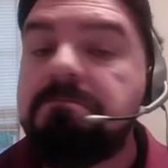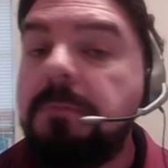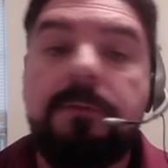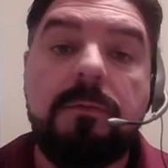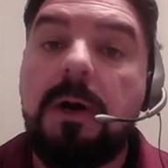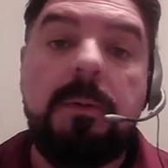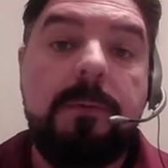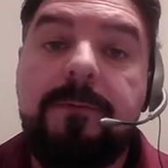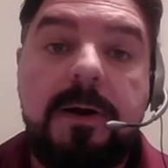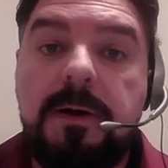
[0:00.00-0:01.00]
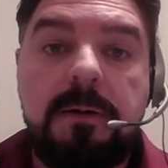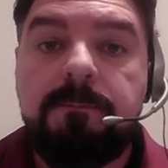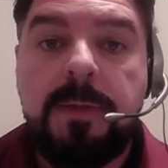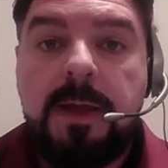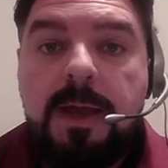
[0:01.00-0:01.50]
Even Ron Rivera
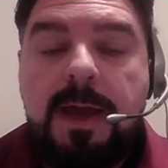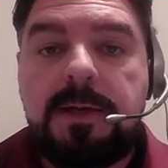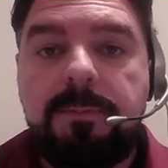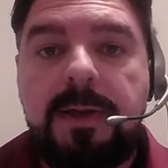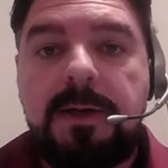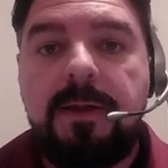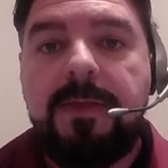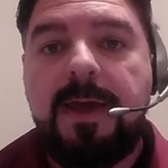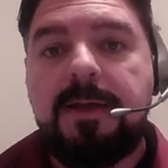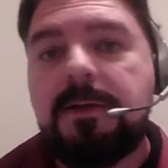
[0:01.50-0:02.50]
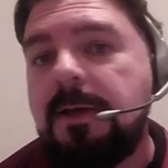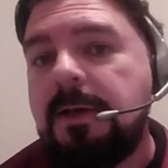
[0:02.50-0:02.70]
had admitted that